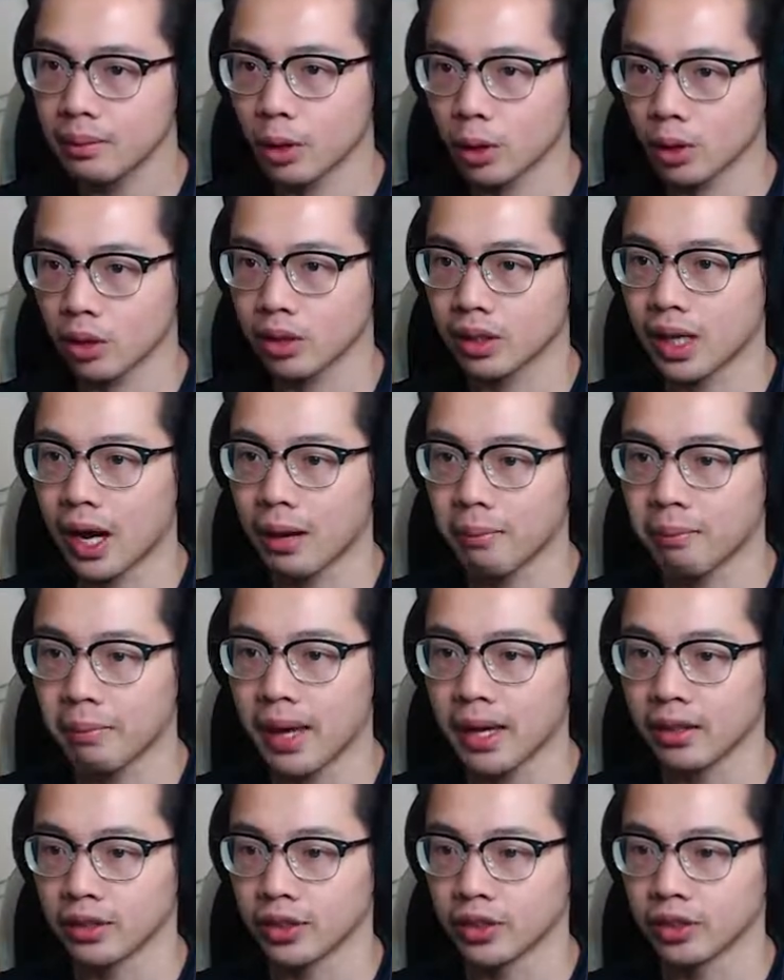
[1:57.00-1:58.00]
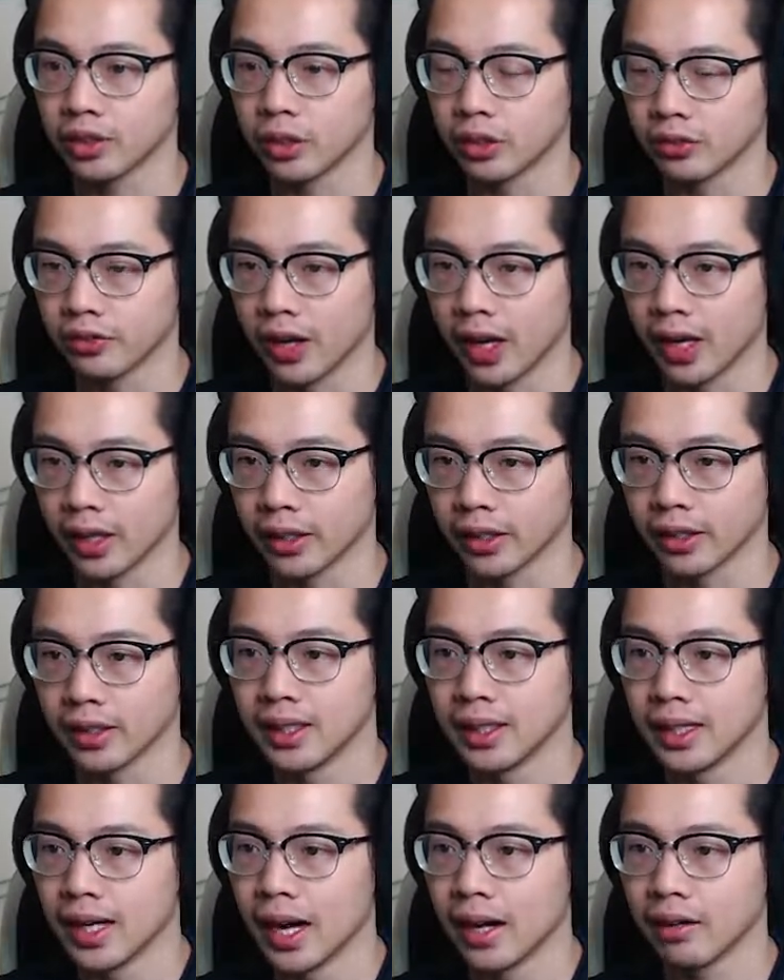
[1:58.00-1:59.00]
Mortal Kombat or Street Fighter.
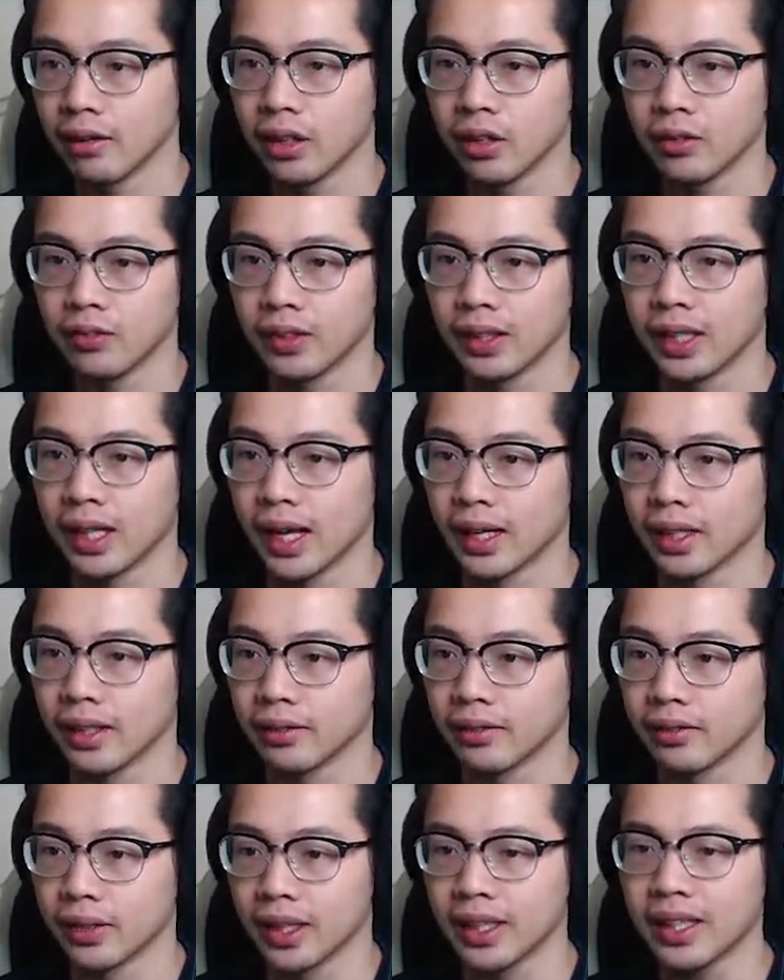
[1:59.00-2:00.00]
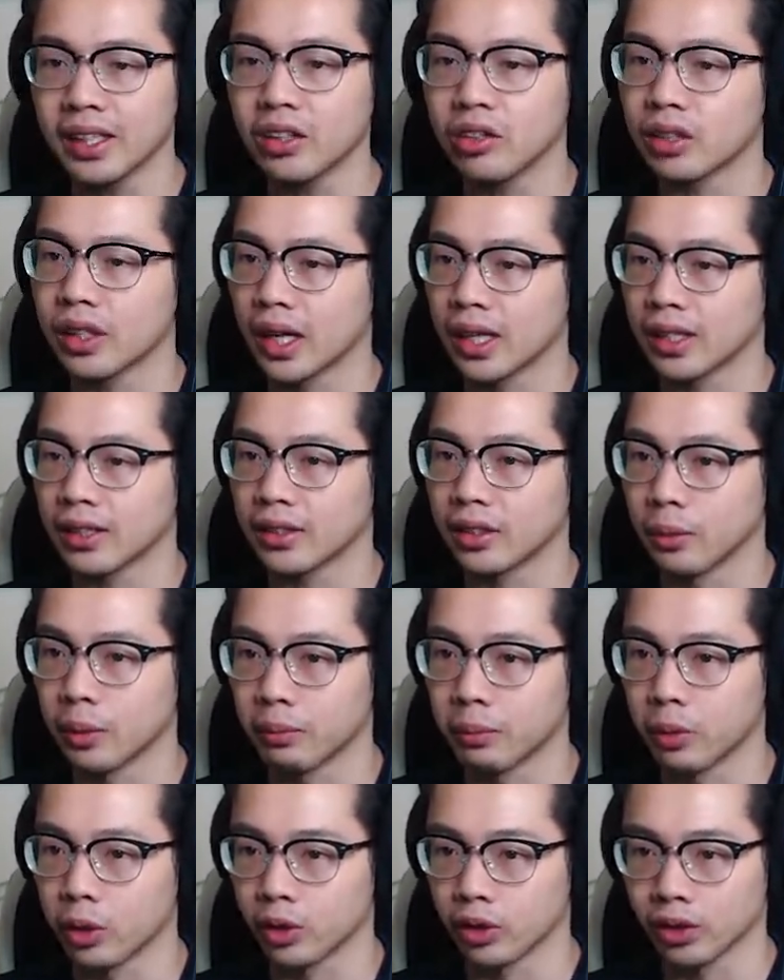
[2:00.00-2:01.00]
I don't know if a lot of I think you guys know
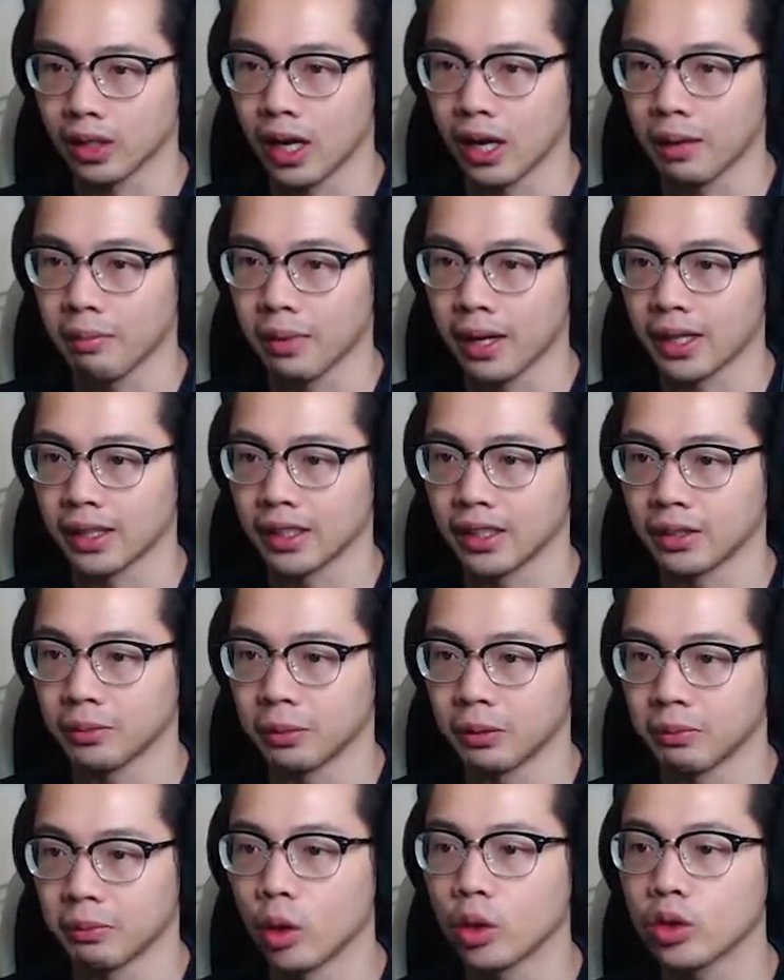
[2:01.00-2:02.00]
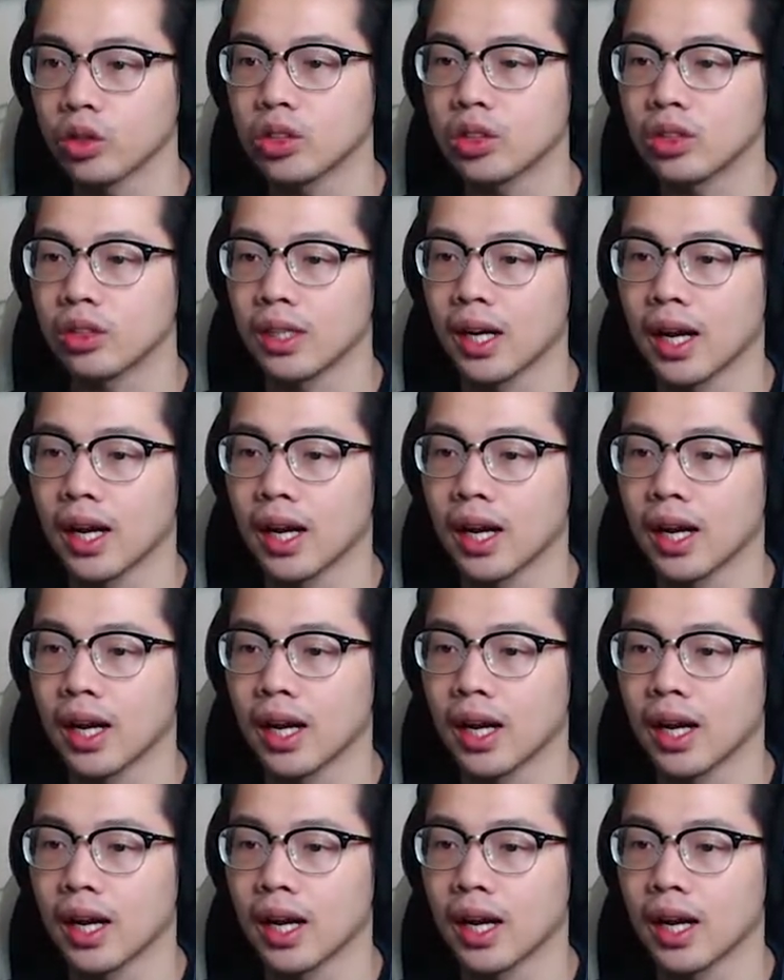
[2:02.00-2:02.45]
what Mortal Kombat is, but most of you